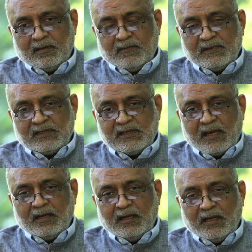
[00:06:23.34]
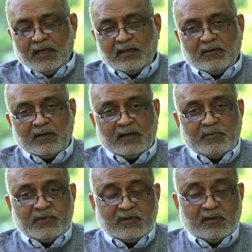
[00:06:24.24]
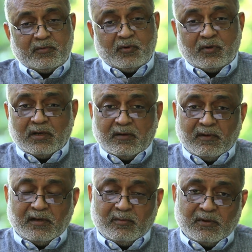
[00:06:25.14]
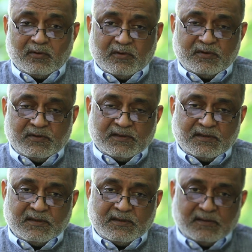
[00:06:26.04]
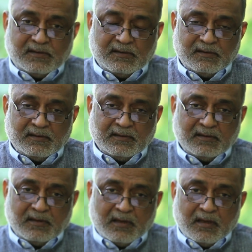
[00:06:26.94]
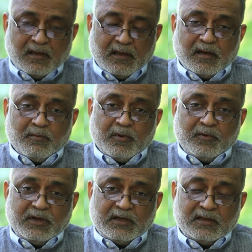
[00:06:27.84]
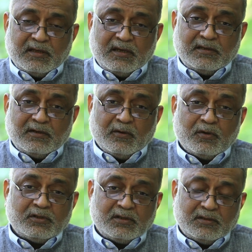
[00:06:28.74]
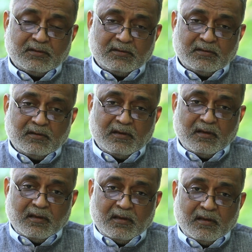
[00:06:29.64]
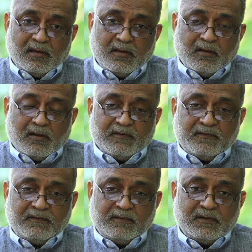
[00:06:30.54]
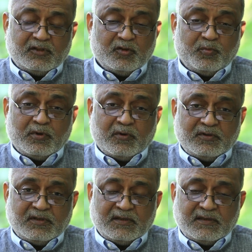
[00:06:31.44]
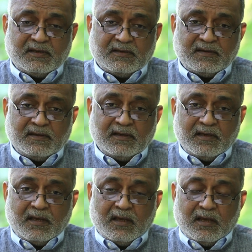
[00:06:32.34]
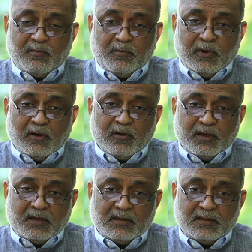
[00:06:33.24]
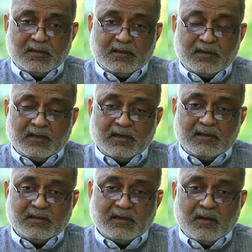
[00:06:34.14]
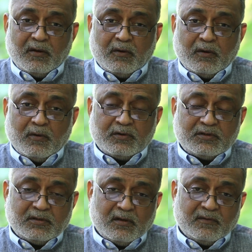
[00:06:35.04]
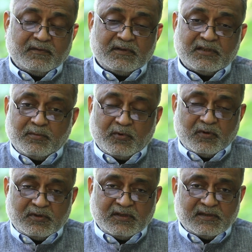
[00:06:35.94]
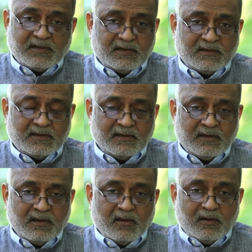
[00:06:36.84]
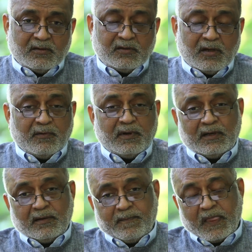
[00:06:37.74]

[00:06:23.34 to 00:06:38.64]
which is hardly 8 or 10% of total available consciousness. Above it, there is an ocean of superconsciousness. Below it, there is an ocean of subconsciousness. So our